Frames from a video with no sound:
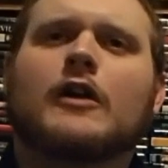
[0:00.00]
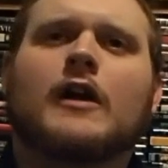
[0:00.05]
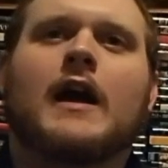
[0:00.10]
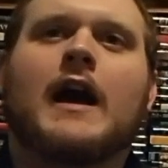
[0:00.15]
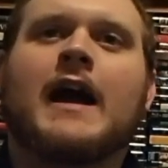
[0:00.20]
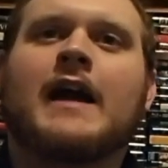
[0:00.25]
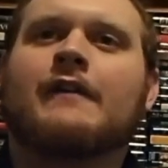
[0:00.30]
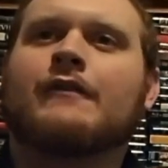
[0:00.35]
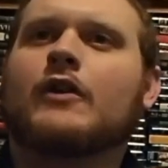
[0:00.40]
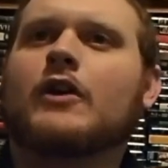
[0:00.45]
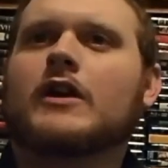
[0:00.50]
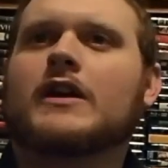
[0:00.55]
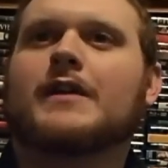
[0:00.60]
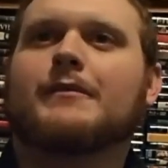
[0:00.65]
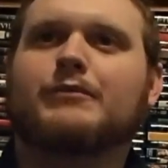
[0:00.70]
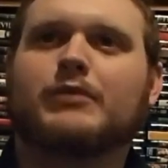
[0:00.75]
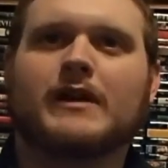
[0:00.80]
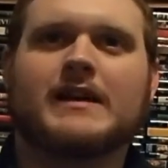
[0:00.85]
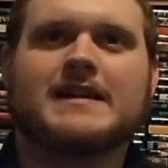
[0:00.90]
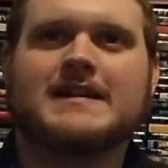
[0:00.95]
I have heard
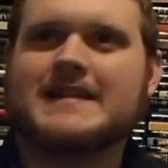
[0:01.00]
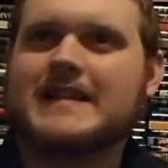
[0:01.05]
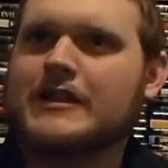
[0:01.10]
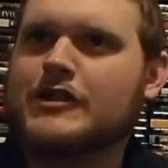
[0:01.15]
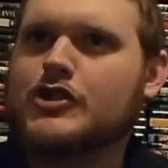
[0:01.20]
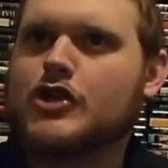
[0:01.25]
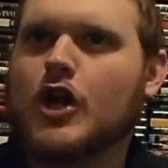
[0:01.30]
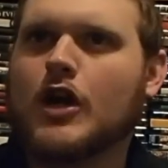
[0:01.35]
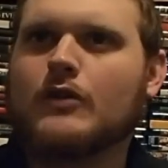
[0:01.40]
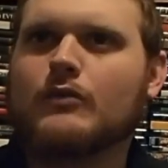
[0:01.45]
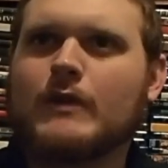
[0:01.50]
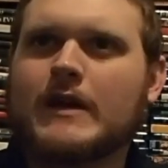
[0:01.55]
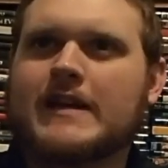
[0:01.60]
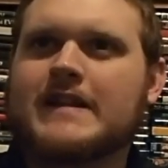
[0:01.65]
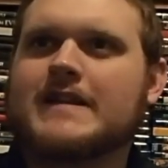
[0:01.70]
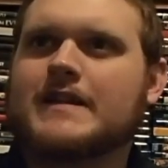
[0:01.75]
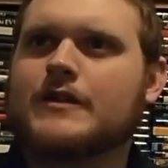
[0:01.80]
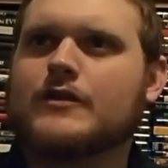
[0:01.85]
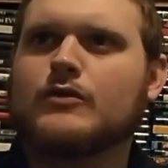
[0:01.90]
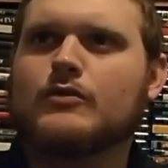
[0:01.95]
complaints that John Wick
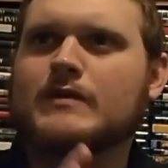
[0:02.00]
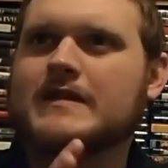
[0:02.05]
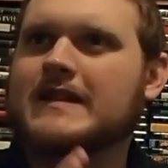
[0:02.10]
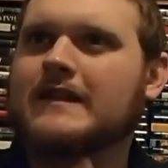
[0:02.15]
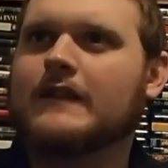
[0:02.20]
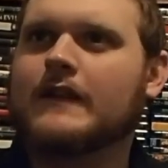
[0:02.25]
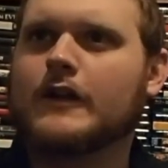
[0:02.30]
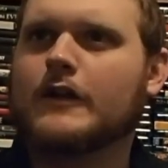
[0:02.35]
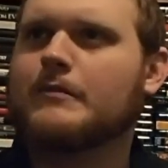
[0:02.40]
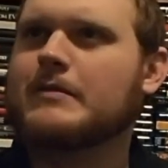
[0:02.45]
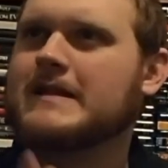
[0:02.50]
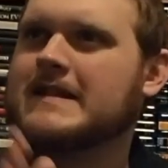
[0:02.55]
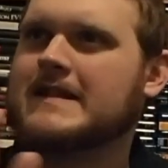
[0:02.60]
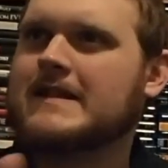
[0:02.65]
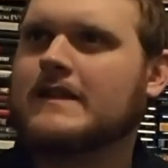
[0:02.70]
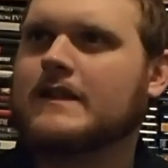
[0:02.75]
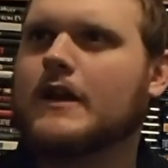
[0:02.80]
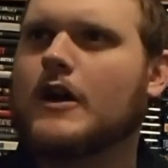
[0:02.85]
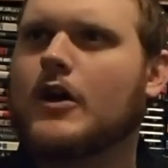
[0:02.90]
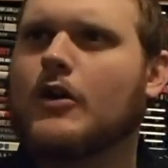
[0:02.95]
2 was a little bit
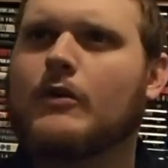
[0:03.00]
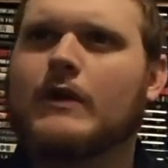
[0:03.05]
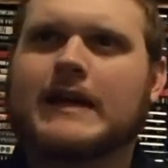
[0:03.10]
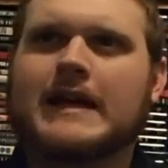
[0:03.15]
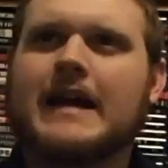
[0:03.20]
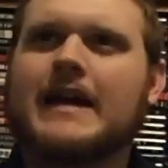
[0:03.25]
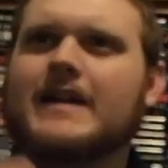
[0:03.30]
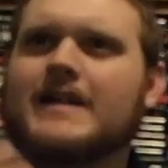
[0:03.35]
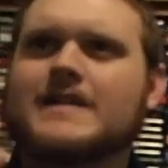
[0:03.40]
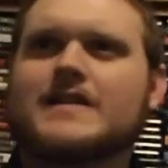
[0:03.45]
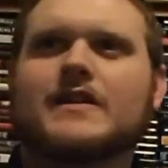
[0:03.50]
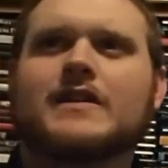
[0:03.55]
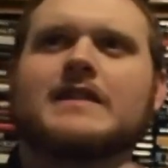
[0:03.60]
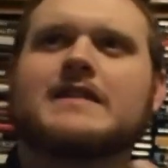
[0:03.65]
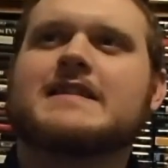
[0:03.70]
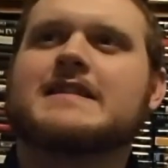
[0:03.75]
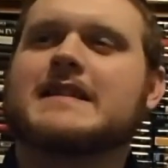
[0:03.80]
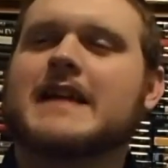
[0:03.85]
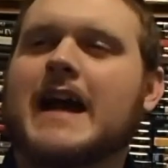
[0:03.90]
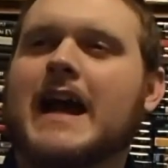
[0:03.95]
slow. It kind of took
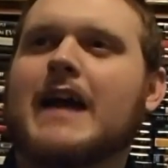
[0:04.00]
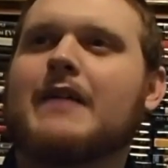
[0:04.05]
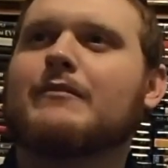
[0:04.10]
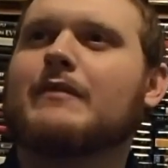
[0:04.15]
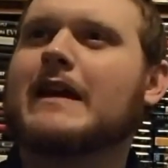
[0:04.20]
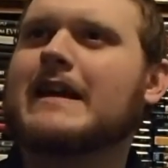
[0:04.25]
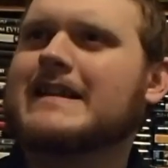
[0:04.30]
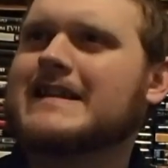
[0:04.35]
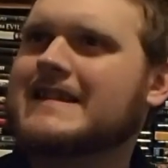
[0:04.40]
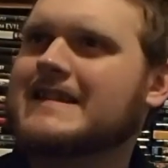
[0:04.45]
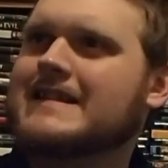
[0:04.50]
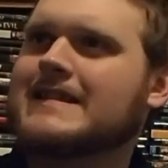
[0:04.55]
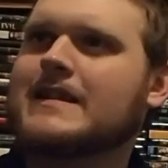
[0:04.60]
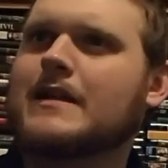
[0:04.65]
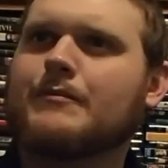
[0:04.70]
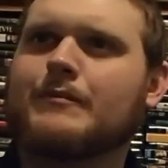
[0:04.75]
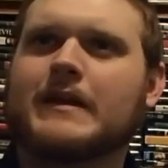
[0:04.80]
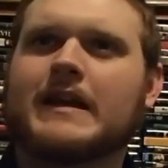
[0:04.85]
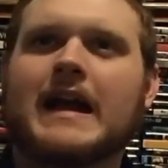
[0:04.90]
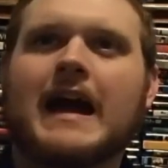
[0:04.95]
its time. That's
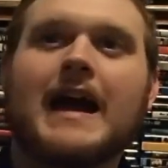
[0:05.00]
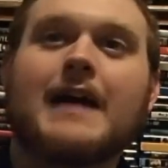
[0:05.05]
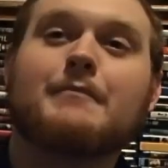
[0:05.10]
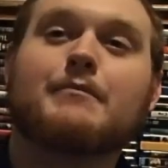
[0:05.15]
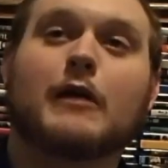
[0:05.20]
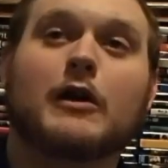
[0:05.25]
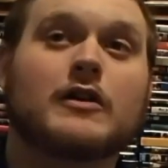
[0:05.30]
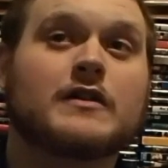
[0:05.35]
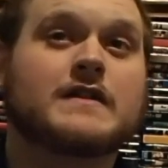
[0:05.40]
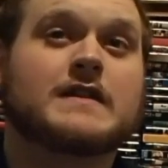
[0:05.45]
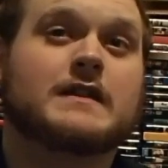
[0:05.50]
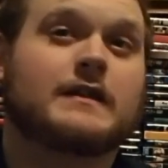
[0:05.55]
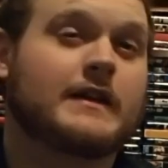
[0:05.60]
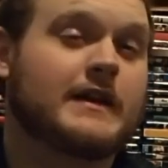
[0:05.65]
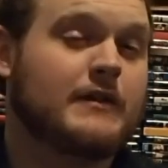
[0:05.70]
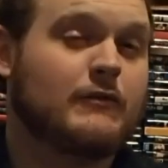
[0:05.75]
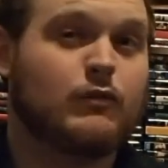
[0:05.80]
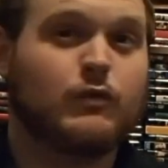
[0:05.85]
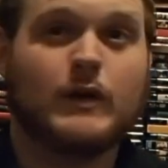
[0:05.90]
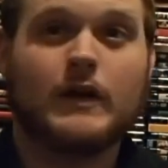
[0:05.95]
something I
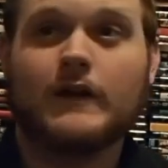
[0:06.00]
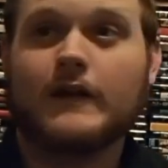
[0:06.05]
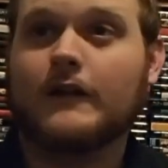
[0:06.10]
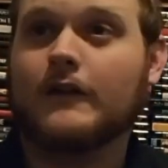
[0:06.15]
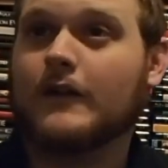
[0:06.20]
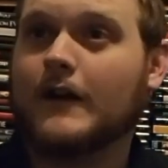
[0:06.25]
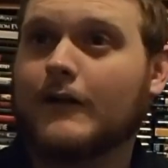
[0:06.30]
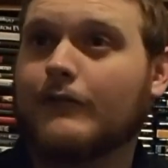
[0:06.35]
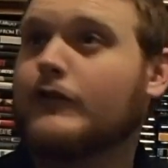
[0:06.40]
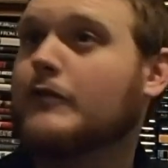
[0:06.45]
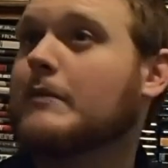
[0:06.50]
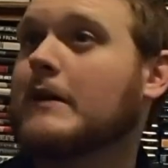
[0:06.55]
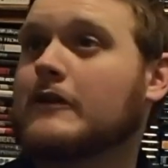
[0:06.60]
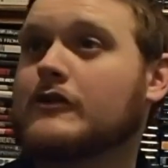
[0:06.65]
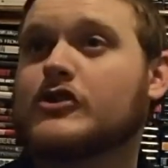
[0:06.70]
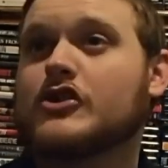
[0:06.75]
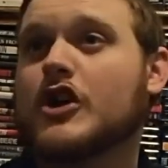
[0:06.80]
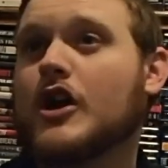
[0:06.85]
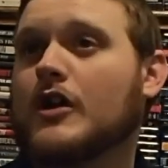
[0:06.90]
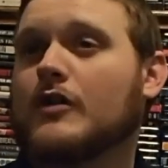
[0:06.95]
personally really loved about
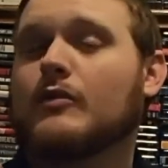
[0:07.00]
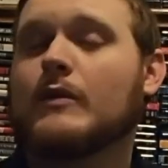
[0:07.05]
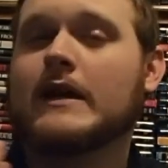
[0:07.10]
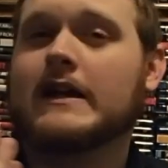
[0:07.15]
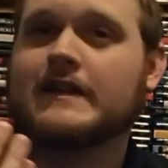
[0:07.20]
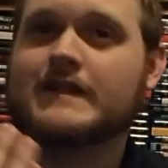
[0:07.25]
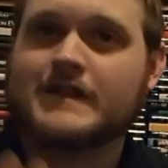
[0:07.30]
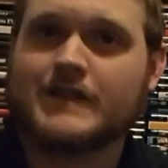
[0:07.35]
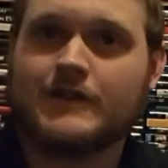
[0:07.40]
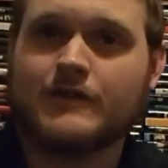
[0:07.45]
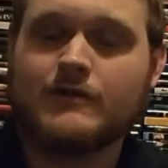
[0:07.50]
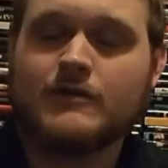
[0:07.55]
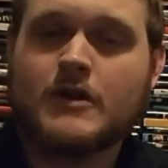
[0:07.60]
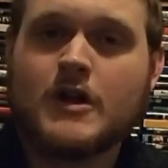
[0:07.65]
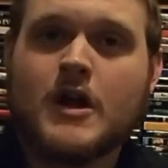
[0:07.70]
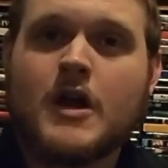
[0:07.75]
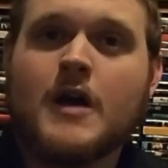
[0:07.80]
John Wick 2.